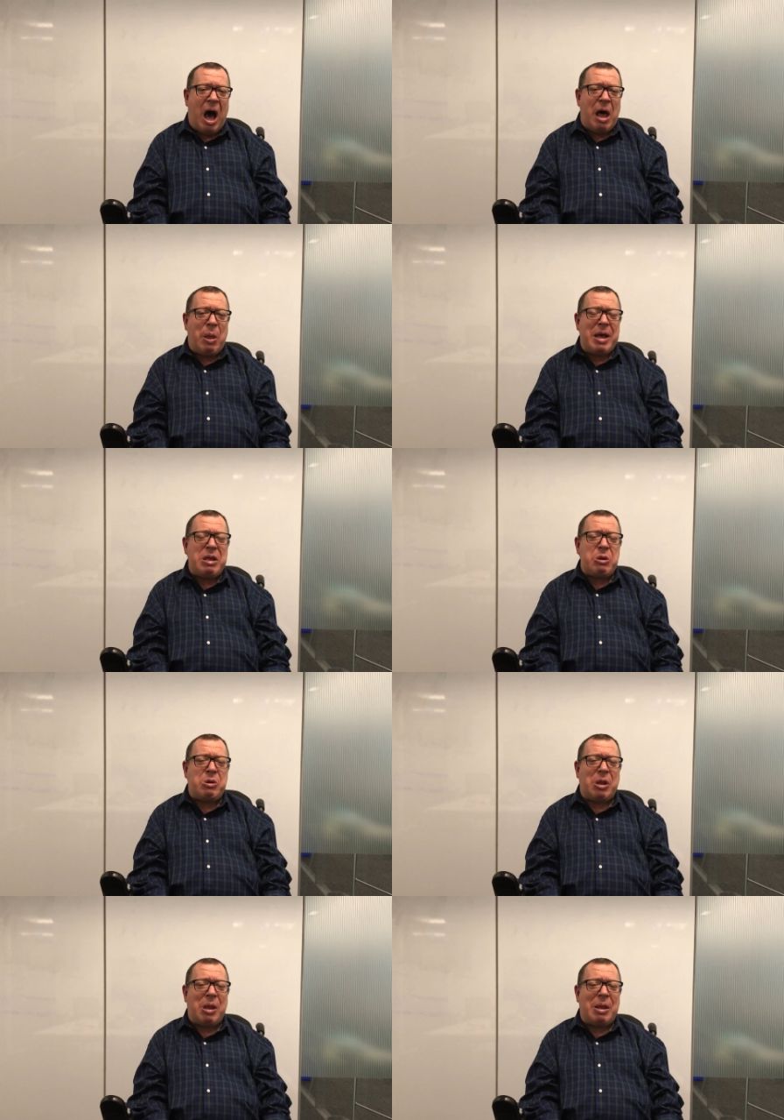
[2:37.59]
I'd like you
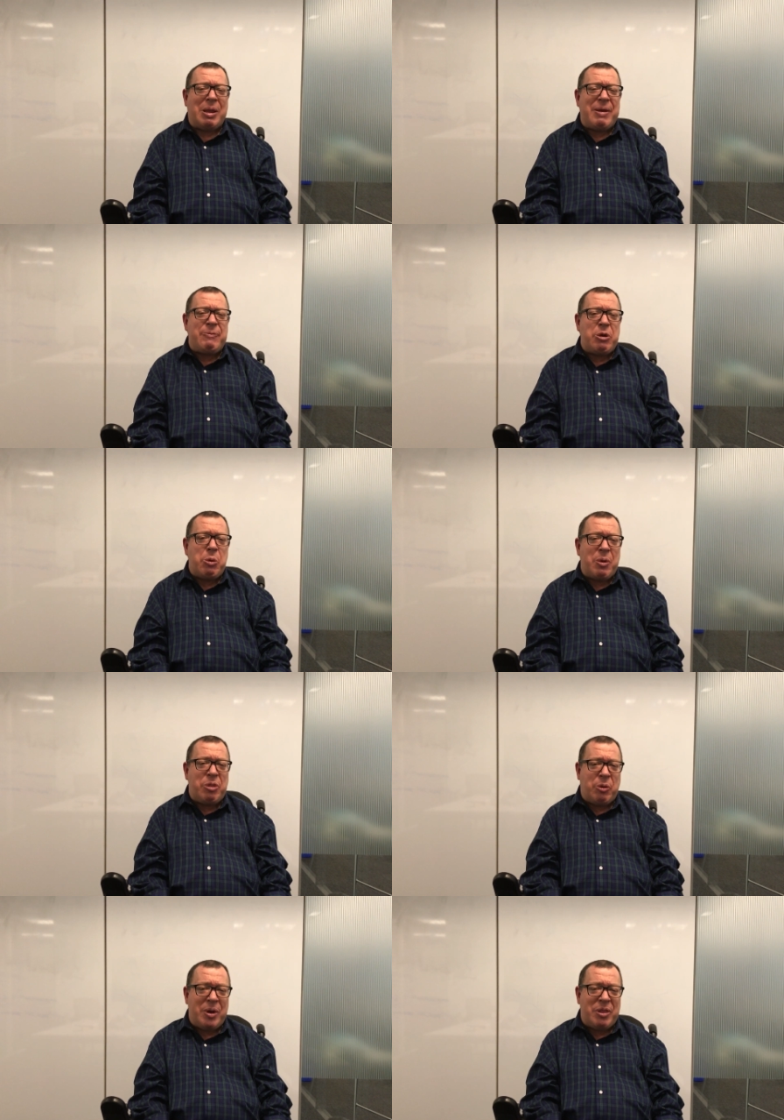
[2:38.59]
to leave you
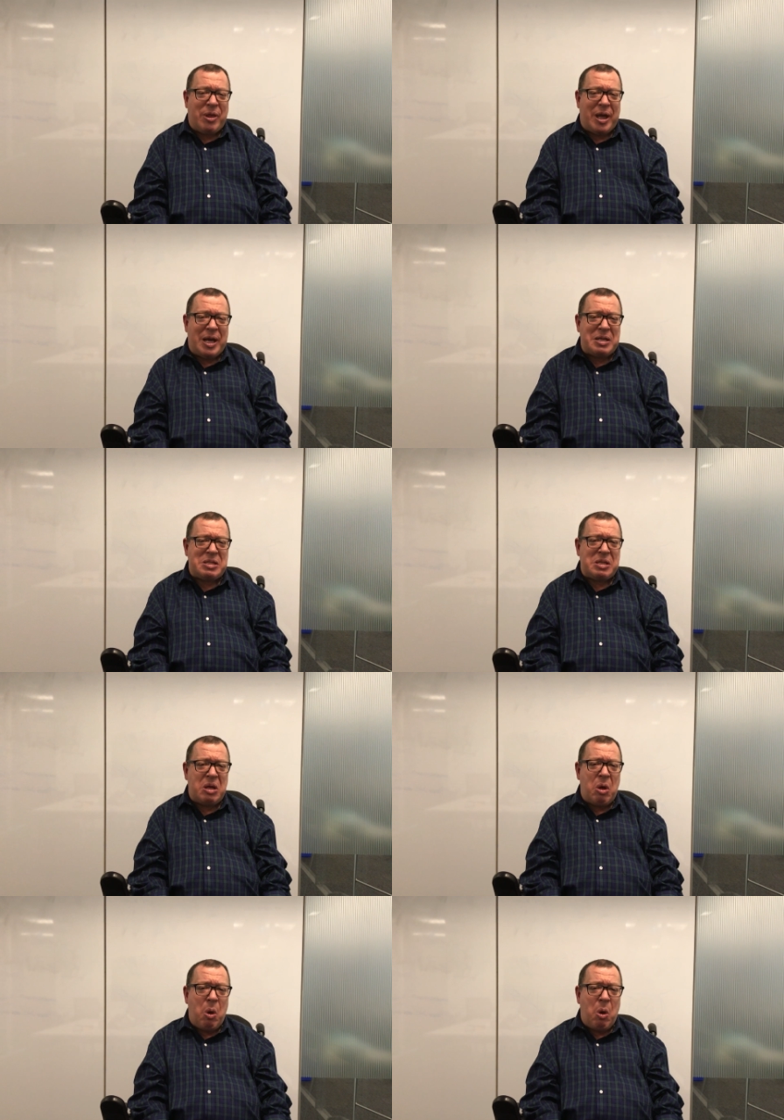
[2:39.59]
with three things.